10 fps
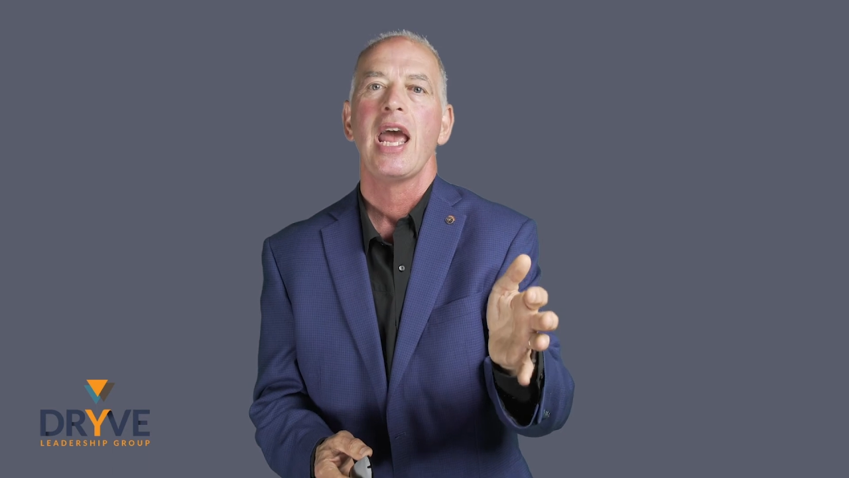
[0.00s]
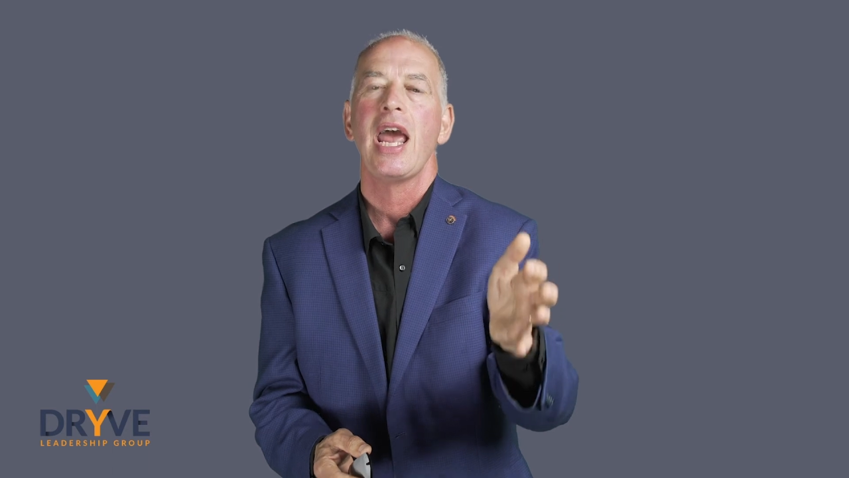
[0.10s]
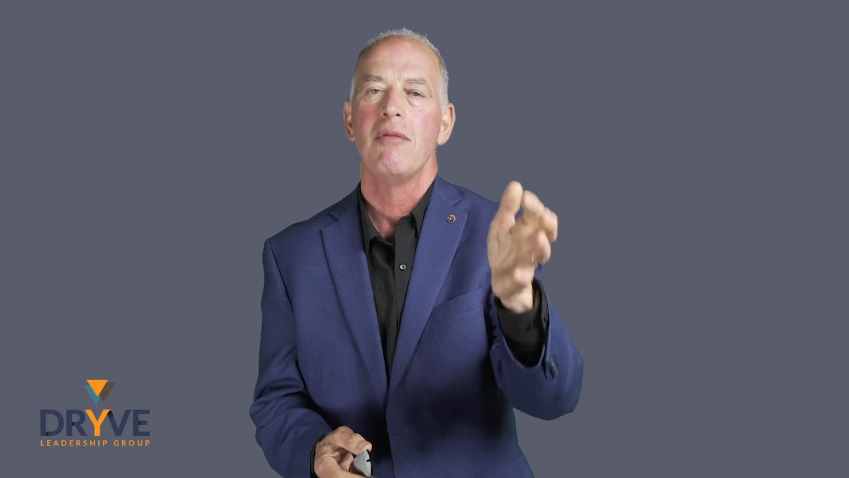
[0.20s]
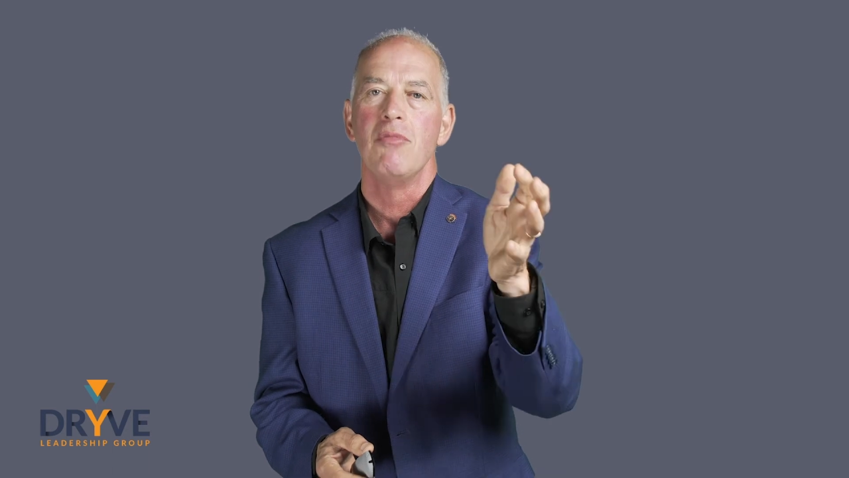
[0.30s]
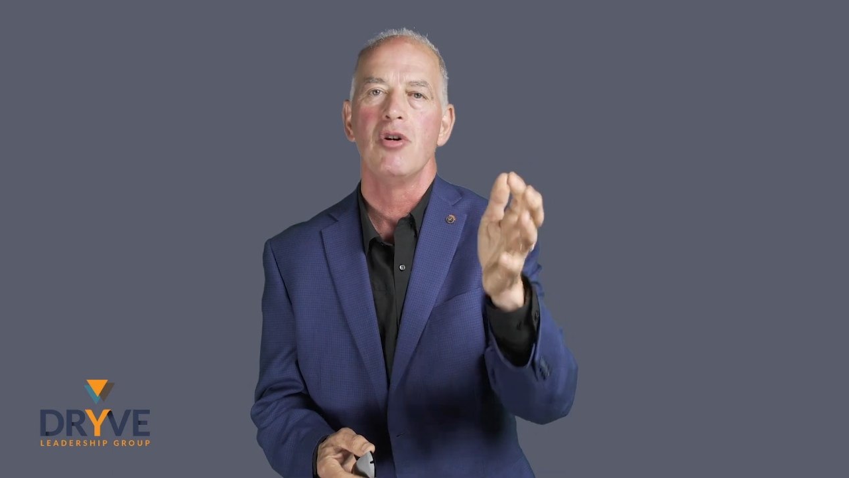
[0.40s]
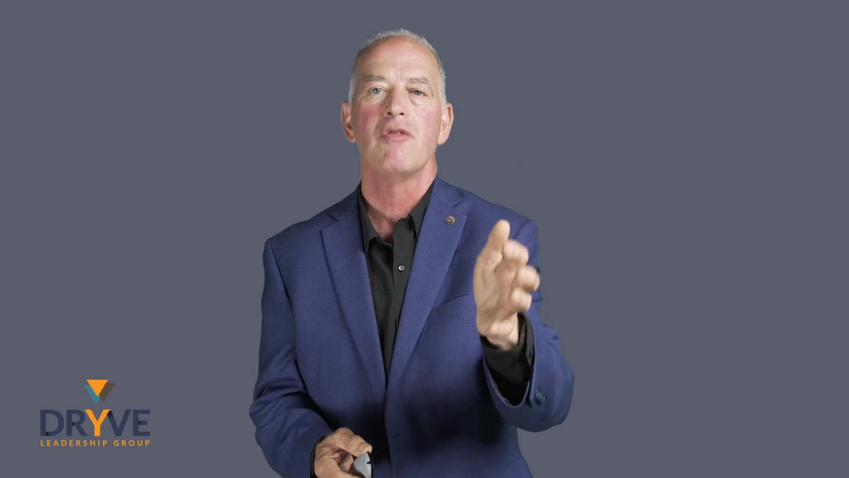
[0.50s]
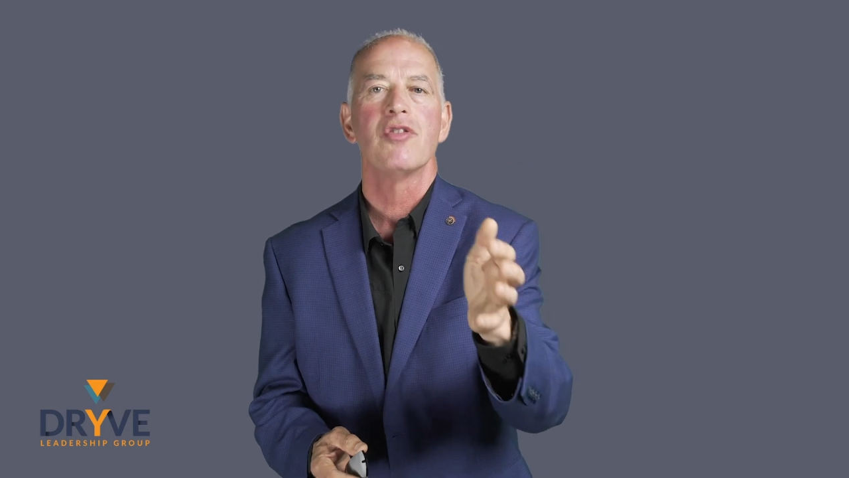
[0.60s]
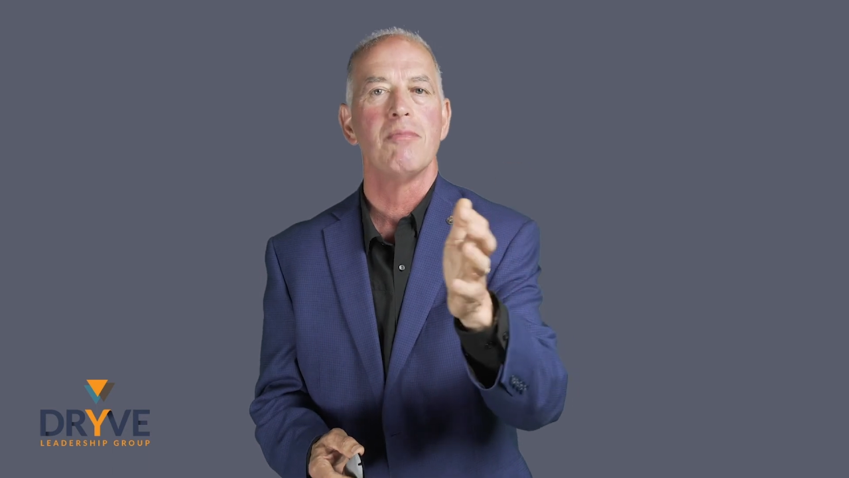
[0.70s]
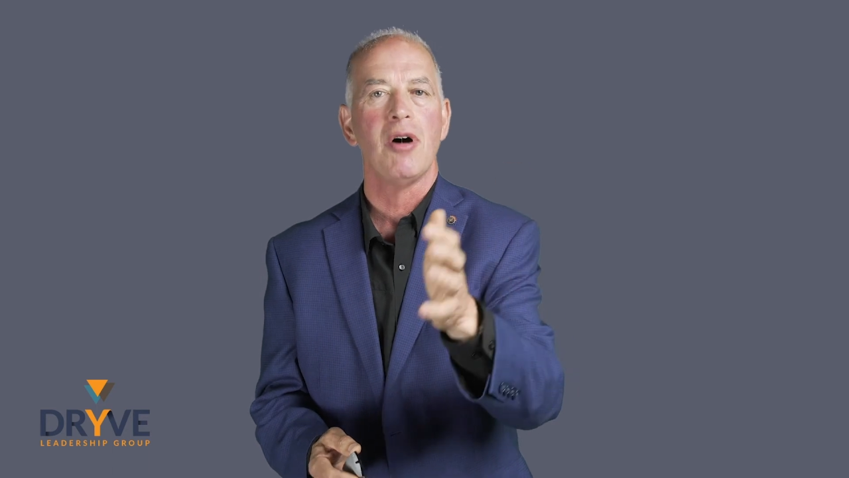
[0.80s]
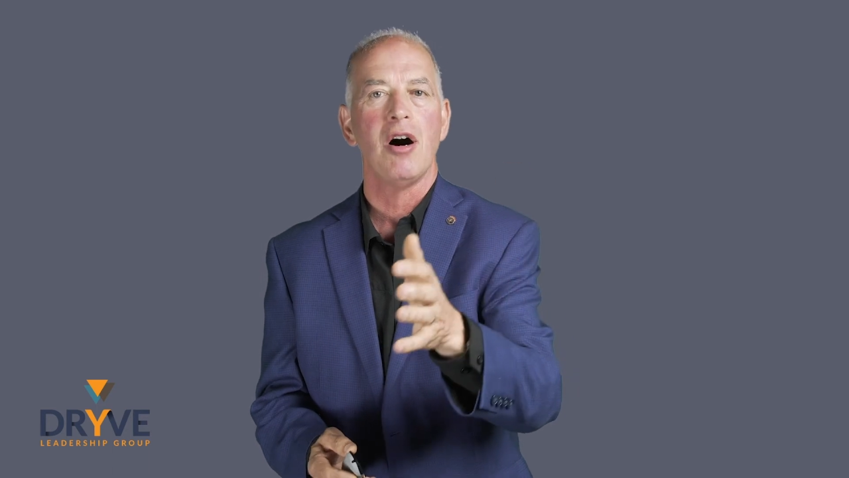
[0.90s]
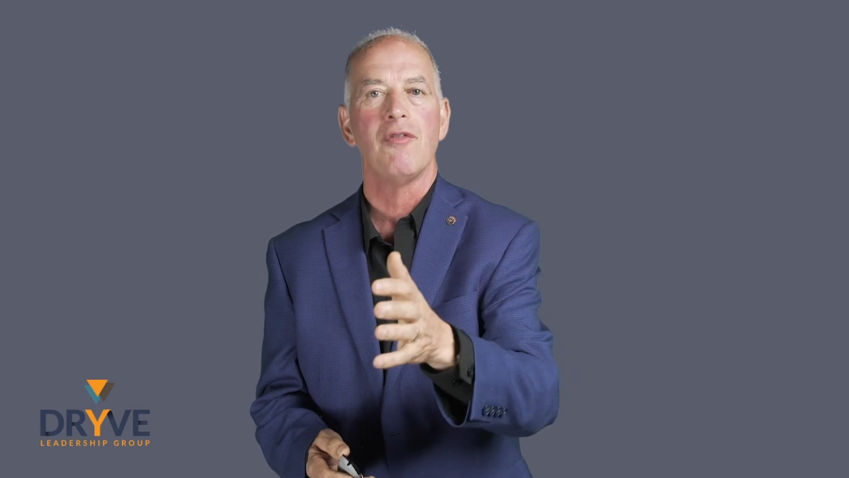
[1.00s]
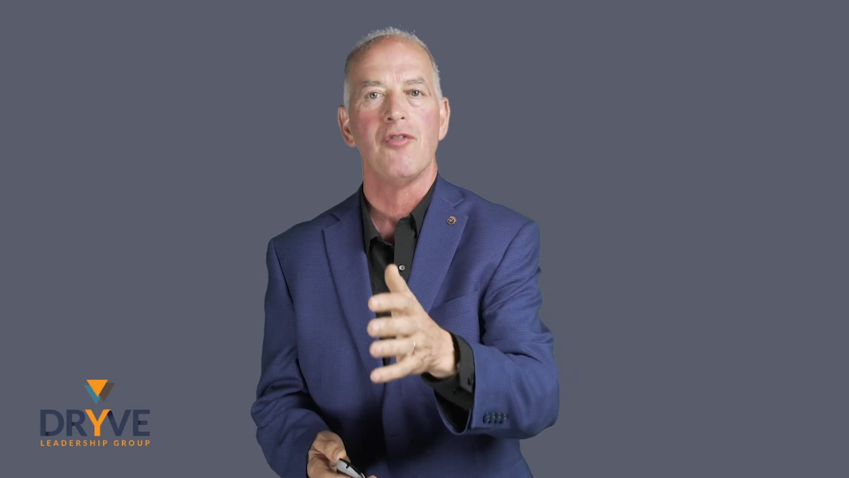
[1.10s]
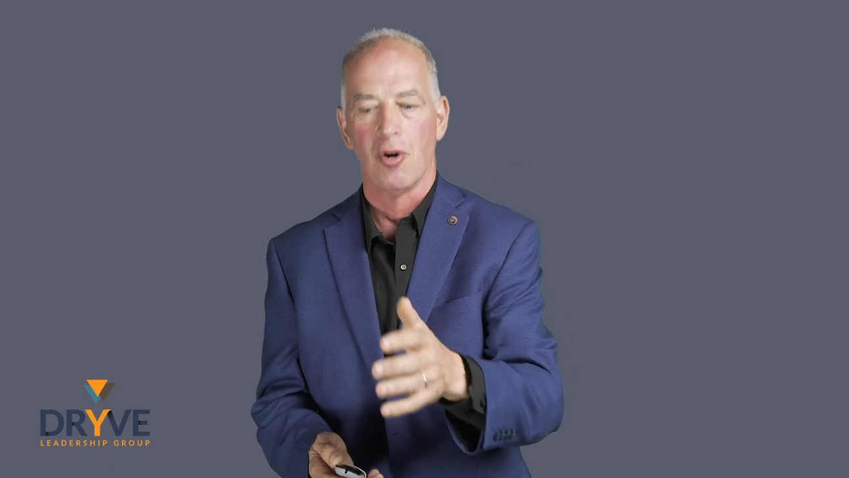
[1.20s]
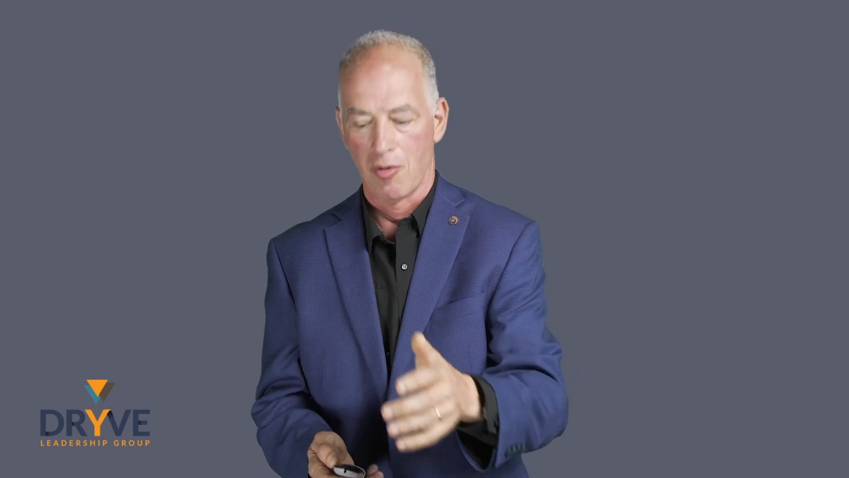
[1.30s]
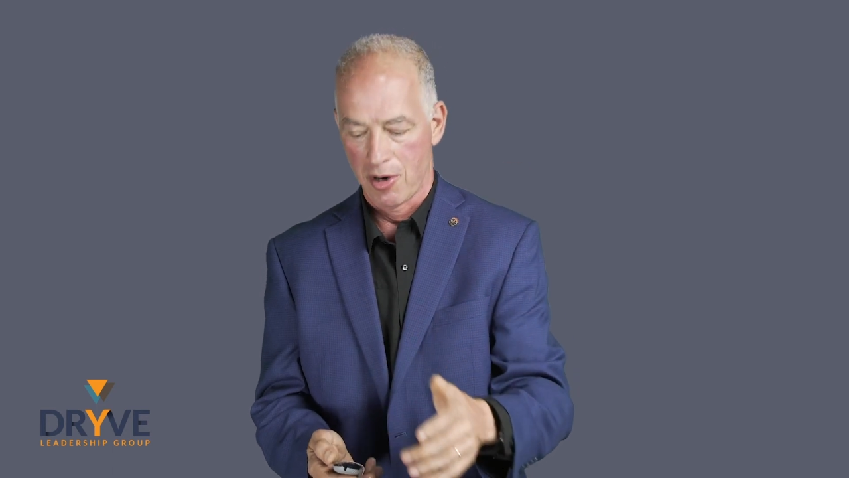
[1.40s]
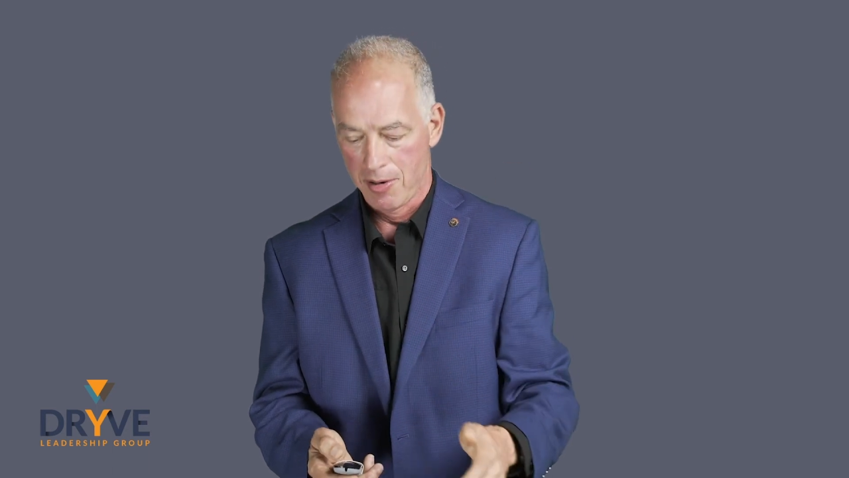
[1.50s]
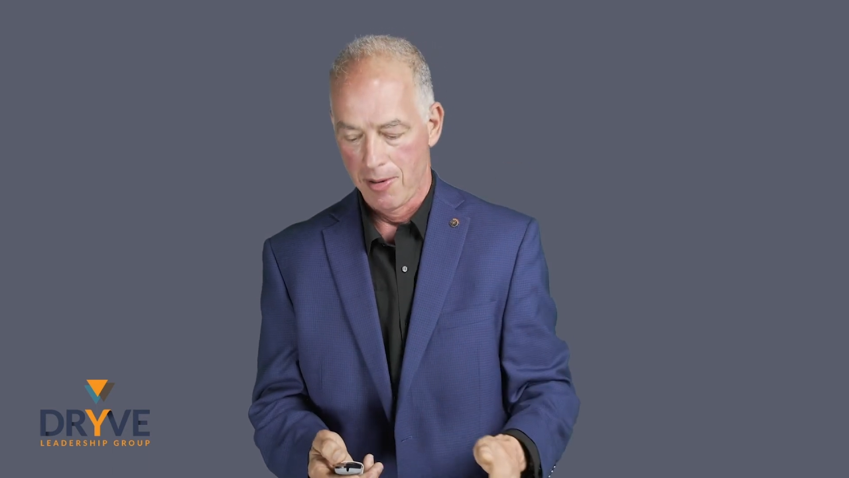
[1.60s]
and move the ball forward.